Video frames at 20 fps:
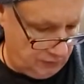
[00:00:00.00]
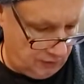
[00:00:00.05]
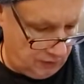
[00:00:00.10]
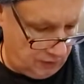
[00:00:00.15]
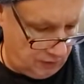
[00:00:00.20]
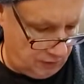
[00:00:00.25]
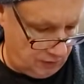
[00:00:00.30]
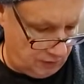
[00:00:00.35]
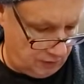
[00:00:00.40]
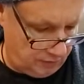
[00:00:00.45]

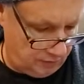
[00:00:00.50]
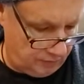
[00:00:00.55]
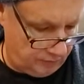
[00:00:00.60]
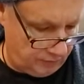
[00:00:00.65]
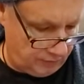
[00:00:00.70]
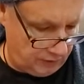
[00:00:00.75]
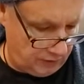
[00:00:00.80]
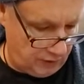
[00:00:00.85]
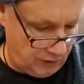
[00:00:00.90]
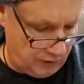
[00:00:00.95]

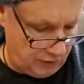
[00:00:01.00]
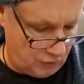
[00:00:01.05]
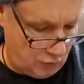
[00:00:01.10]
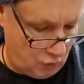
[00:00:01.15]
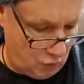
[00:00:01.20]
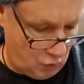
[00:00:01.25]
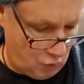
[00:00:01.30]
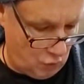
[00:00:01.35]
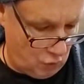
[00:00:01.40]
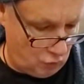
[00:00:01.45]
and kind of
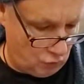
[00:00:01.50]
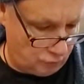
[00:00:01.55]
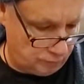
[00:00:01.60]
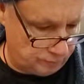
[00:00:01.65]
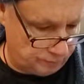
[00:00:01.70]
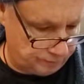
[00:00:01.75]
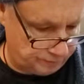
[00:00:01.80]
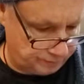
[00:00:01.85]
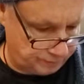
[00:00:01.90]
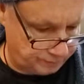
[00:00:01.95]
whole.
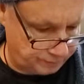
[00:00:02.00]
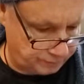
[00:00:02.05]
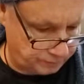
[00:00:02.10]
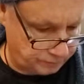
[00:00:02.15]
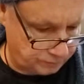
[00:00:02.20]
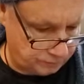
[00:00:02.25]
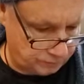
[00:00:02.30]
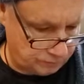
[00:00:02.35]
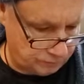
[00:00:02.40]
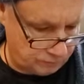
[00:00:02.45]

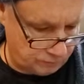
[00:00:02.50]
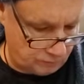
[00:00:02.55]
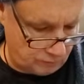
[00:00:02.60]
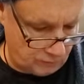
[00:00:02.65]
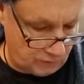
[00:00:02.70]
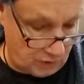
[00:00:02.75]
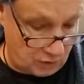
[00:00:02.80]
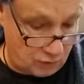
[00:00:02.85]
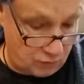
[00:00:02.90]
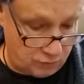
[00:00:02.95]

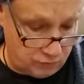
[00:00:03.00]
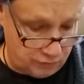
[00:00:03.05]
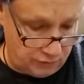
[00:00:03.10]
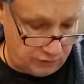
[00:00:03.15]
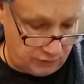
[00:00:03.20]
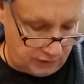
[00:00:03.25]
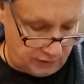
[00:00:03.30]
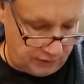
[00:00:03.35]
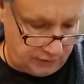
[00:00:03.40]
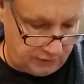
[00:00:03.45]
I really
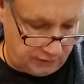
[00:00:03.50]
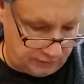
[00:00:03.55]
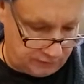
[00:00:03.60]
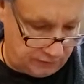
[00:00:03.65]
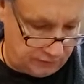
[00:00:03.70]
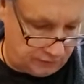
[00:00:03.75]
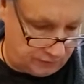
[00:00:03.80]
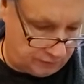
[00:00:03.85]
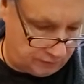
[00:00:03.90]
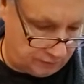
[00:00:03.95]
like it
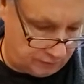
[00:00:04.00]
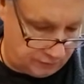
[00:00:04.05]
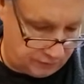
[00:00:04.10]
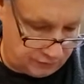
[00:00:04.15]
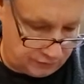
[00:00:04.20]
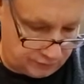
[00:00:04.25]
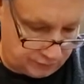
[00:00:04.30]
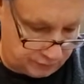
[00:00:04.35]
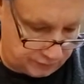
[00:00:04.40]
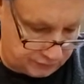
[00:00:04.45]
here in
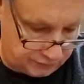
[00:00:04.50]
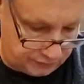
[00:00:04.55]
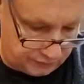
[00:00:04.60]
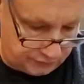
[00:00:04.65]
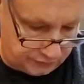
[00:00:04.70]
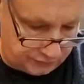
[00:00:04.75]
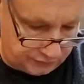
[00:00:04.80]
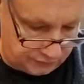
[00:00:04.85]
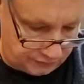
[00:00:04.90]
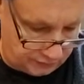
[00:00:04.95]
this
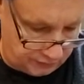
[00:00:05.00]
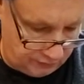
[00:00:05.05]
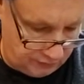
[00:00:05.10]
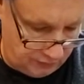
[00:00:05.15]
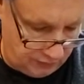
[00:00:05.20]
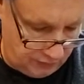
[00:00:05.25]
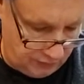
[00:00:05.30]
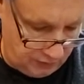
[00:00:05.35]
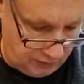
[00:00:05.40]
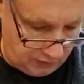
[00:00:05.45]
position.
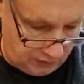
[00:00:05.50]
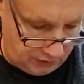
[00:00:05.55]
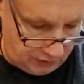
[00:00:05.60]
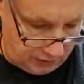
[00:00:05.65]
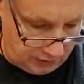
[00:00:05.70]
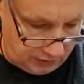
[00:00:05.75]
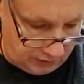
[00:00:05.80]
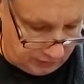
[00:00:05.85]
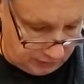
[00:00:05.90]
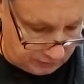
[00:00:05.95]

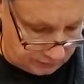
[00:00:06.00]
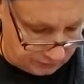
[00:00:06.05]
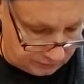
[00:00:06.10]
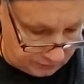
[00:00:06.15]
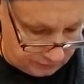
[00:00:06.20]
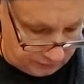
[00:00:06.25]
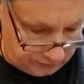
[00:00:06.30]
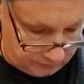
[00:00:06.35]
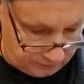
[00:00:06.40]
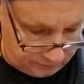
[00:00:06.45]
Again, it's
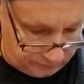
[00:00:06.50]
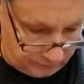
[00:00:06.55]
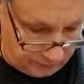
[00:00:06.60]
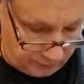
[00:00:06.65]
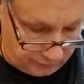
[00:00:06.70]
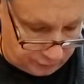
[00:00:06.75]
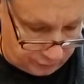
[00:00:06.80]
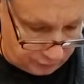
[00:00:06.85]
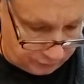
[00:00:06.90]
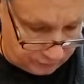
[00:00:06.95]
the
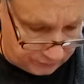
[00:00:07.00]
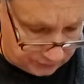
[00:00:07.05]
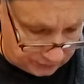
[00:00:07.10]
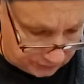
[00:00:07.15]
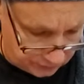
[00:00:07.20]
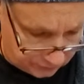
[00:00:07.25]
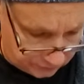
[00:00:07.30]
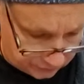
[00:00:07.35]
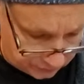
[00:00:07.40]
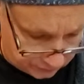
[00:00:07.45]
perfect
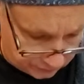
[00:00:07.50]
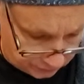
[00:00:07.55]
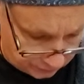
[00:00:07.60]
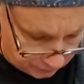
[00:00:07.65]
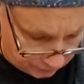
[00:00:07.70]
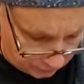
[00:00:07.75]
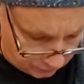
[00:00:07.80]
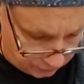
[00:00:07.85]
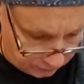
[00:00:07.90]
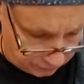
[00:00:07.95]
energy to
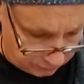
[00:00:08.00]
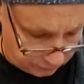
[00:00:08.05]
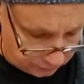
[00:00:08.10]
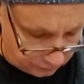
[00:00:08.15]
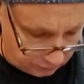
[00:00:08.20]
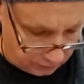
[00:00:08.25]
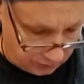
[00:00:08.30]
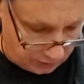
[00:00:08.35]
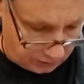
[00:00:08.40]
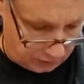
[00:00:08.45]
go into,
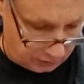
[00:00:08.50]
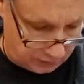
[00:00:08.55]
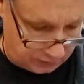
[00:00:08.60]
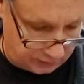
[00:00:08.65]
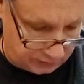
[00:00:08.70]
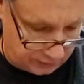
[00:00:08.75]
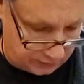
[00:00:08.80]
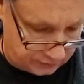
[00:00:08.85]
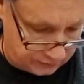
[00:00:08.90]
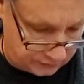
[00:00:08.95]
kind of
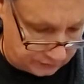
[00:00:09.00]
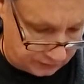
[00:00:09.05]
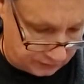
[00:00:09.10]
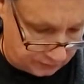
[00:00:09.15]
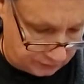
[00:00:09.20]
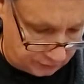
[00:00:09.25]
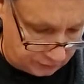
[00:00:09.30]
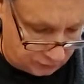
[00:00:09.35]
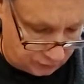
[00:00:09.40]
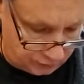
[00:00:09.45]
like I say of
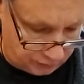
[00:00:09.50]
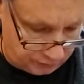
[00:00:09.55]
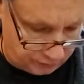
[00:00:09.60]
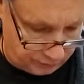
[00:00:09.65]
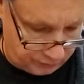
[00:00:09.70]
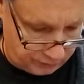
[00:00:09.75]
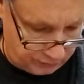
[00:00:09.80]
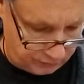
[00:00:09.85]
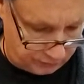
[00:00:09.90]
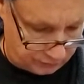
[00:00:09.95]
the Queen of
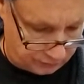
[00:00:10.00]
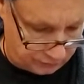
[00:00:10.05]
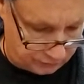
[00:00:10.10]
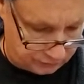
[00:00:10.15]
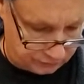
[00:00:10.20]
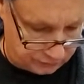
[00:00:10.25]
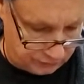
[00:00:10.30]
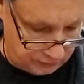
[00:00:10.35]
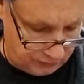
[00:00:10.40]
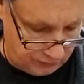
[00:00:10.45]
Pentacles,
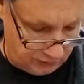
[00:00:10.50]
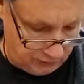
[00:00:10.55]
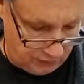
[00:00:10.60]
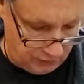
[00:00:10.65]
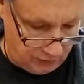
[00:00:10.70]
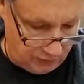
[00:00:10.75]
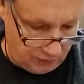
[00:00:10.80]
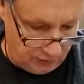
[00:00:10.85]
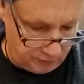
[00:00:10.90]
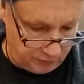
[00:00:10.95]

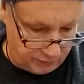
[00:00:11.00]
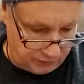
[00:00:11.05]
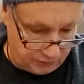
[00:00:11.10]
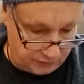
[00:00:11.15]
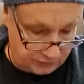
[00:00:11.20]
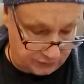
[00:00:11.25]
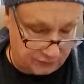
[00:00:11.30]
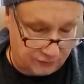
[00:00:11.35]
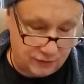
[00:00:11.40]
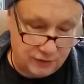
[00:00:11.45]
because
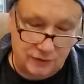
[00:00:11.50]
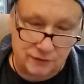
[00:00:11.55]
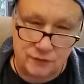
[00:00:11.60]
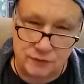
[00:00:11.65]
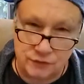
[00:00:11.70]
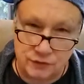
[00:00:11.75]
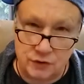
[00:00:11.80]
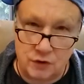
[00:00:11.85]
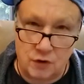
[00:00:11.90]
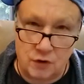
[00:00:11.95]
I think
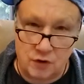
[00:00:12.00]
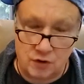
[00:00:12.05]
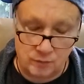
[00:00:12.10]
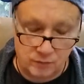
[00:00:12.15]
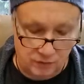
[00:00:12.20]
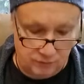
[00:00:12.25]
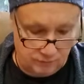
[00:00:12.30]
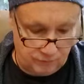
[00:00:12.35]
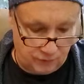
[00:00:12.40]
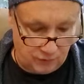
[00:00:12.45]
there's
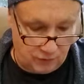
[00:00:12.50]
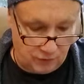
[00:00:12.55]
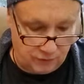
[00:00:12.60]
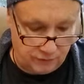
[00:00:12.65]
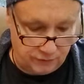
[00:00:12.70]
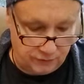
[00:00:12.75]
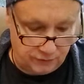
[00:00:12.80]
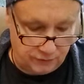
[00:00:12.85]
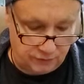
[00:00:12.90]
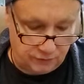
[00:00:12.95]
karma
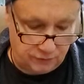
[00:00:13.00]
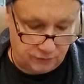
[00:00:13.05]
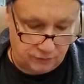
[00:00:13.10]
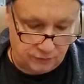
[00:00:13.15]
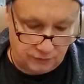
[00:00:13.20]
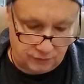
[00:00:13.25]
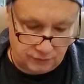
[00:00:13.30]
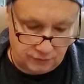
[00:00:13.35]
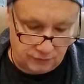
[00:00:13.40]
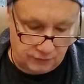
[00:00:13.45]
involved here,
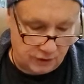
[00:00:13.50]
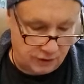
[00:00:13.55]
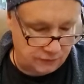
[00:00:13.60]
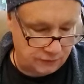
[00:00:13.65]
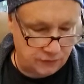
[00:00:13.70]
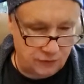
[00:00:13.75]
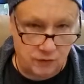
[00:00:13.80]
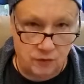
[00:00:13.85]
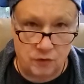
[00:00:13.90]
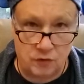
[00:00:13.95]
and not
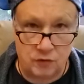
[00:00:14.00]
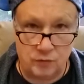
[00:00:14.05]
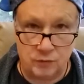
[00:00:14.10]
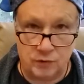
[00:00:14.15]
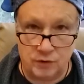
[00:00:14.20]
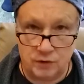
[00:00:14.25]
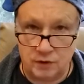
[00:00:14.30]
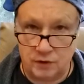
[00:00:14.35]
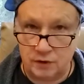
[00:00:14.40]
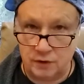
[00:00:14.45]
the karma
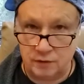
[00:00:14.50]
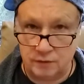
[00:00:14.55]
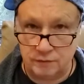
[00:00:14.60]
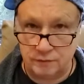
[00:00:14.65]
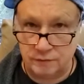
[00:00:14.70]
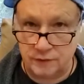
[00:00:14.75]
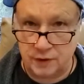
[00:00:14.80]
of